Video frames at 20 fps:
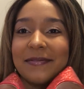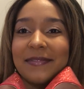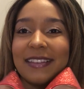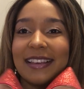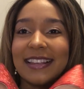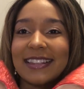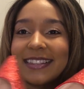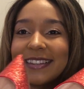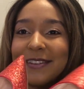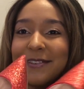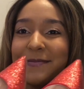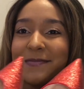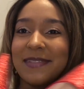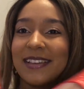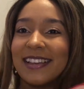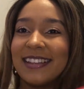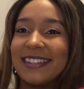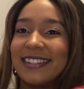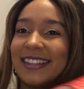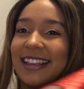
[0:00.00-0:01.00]
There's no
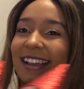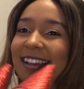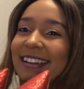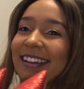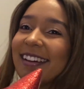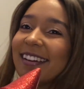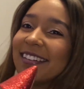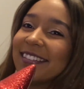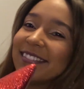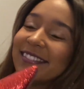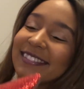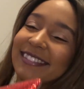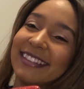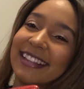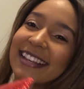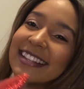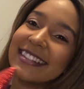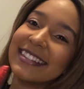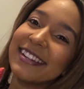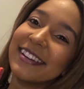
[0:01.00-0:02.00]
place like home.
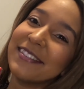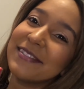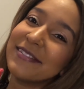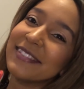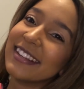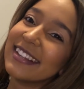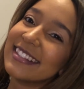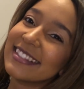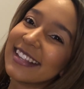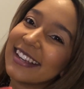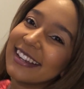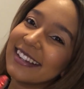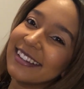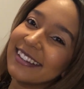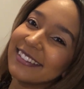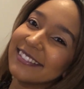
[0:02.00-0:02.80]
There's no place like